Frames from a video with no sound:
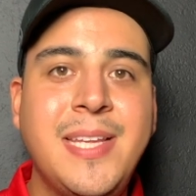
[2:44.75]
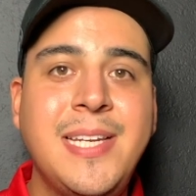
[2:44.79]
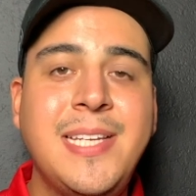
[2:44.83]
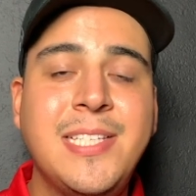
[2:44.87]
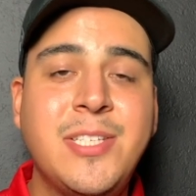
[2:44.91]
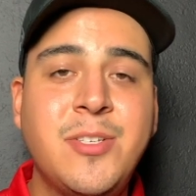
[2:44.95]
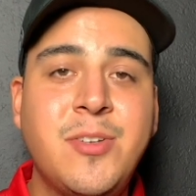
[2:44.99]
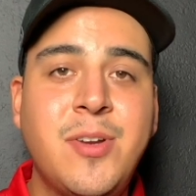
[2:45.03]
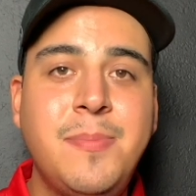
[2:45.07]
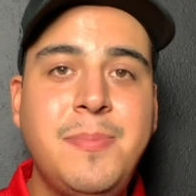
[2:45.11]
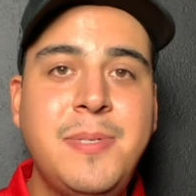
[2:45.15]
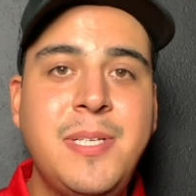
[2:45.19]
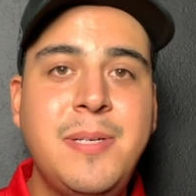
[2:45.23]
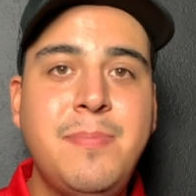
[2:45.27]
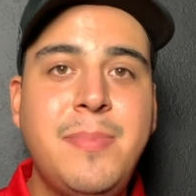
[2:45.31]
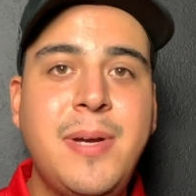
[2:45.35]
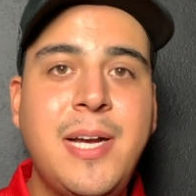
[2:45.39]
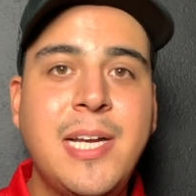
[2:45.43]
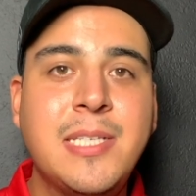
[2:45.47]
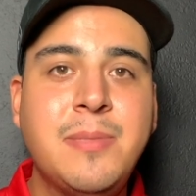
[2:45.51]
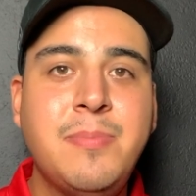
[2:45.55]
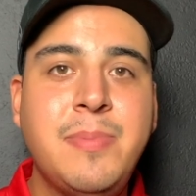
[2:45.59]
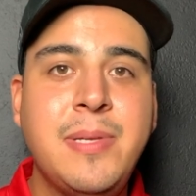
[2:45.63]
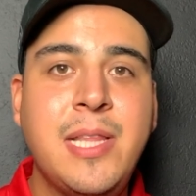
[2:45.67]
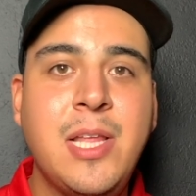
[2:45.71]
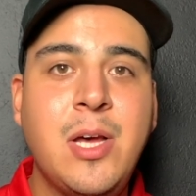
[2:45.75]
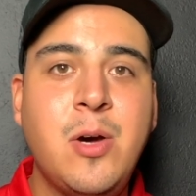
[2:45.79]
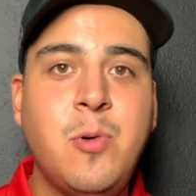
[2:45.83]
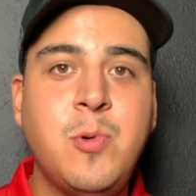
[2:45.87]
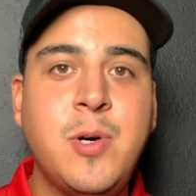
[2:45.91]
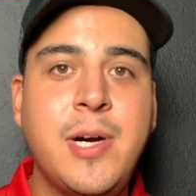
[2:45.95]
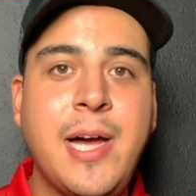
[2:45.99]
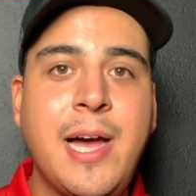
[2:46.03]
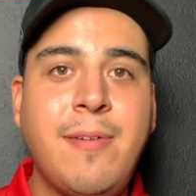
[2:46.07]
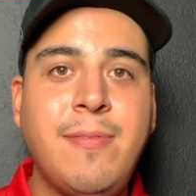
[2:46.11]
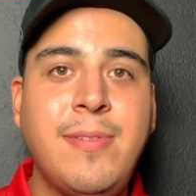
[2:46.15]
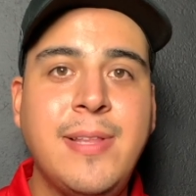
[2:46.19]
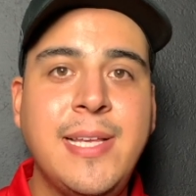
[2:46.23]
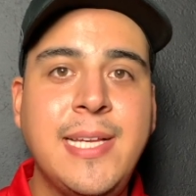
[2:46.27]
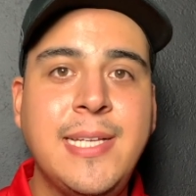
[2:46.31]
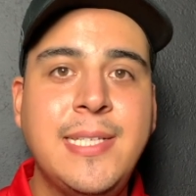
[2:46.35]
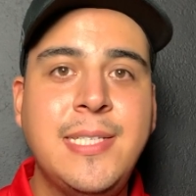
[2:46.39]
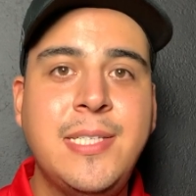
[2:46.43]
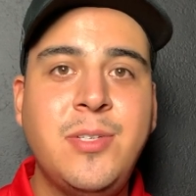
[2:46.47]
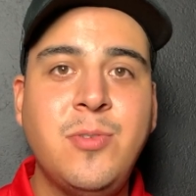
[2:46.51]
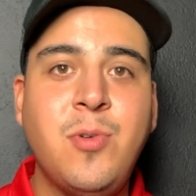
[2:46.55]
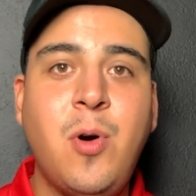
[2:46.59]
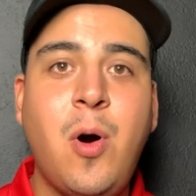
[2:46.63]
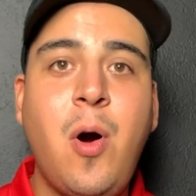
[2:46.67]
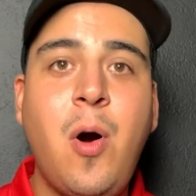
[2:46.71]
description box below will have links
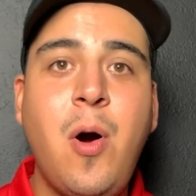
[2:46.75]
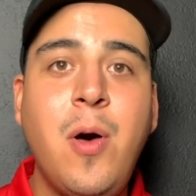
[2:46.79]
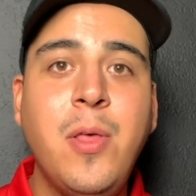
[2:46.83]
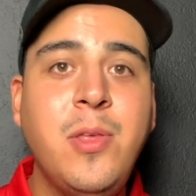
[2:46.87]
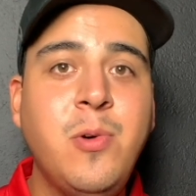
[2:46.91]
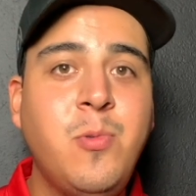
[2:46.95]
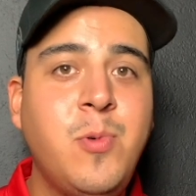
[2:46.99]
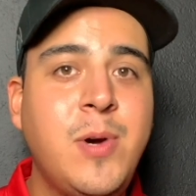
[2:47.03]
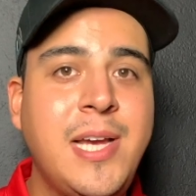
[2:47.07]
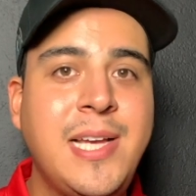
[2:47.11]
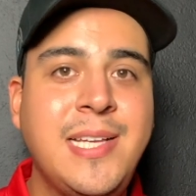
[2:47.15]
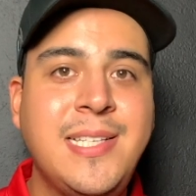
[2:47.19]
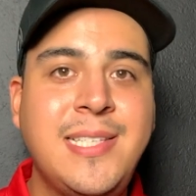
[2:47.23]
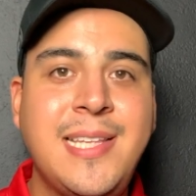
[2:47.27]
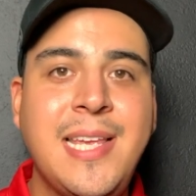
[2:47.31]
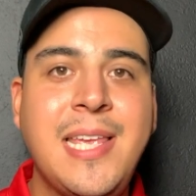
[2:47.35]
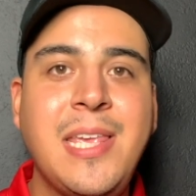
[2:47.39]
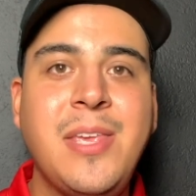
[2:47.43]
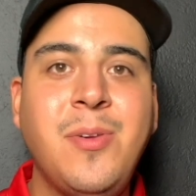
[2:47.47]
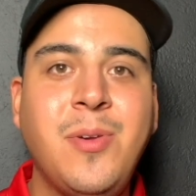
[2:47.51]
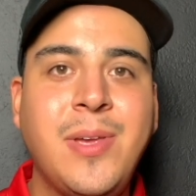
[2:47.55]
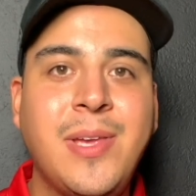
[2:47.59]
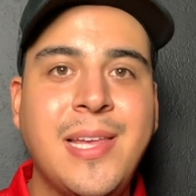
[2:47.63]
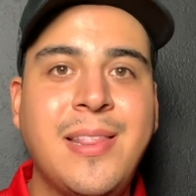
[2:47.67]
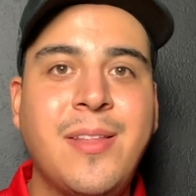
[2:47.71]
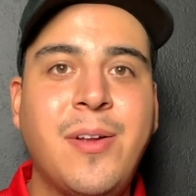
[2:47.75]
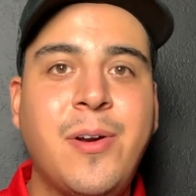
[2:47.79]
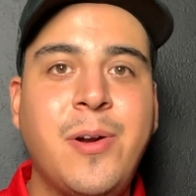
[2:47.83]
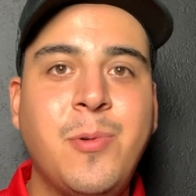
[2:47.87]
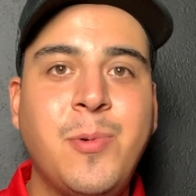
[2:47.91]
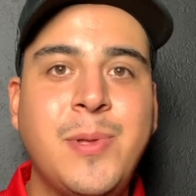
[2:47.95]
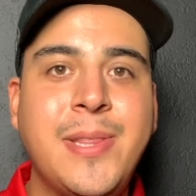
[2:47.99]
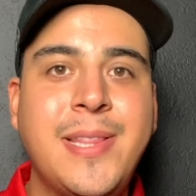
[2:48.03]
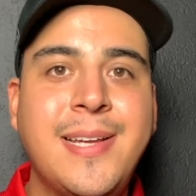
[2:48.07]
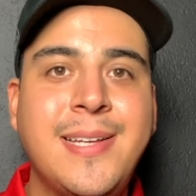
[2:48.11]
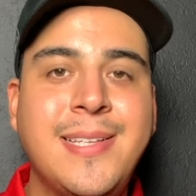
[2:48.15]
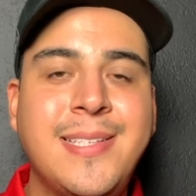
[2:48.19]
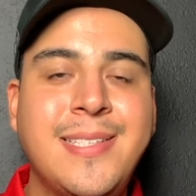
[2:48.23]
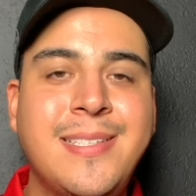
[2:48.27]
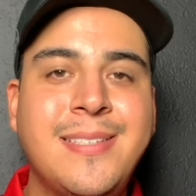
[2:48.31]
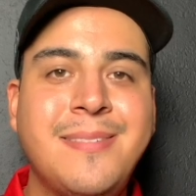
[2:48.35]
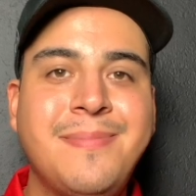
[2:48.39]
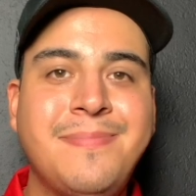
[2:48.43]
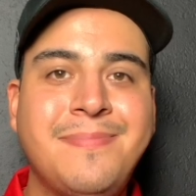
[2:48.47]
to all the ways that you can learn with us.